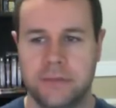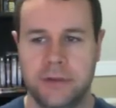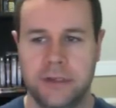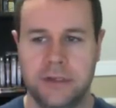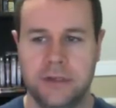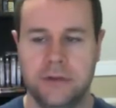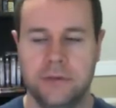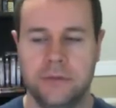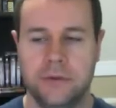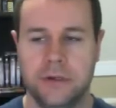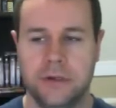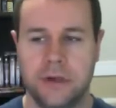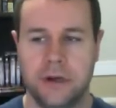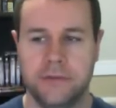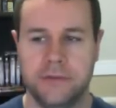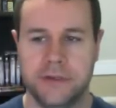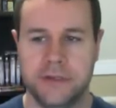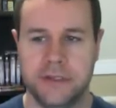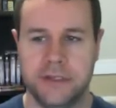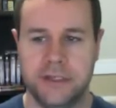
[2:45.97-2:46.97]
I mean, you would
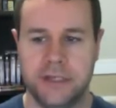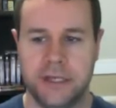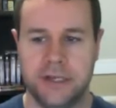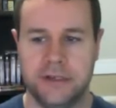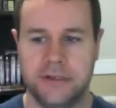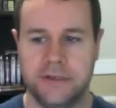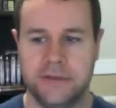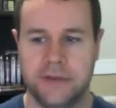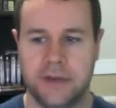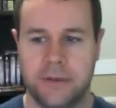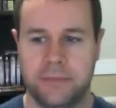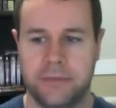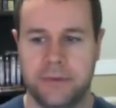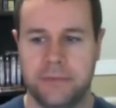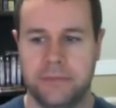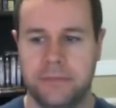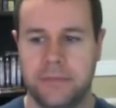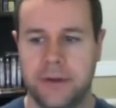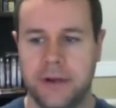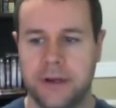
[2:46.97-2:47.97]
obviously change these up,
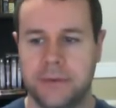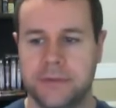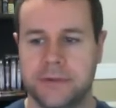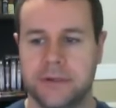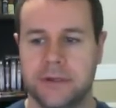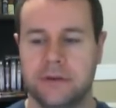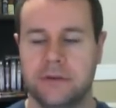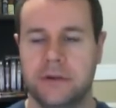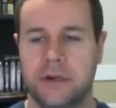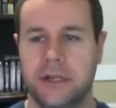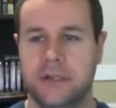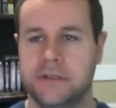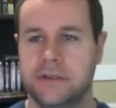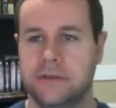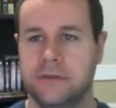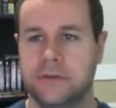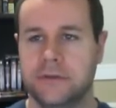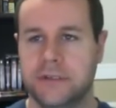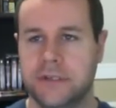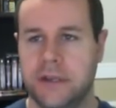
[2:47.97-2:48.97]
but I'm just going to go ahead
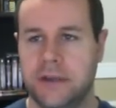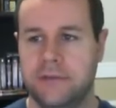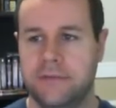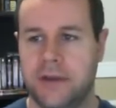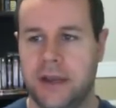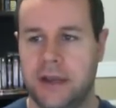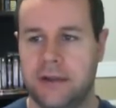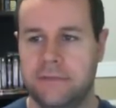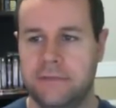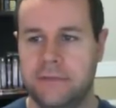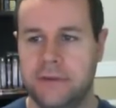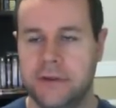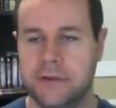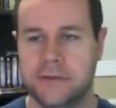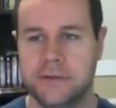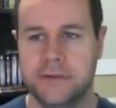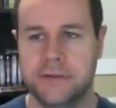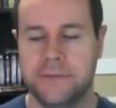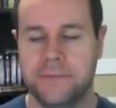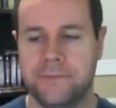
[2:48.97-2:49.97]
and go save add
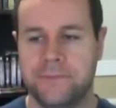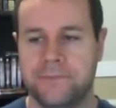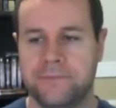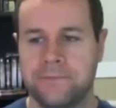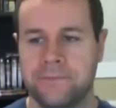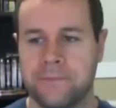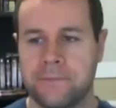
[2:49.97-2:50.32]
fields.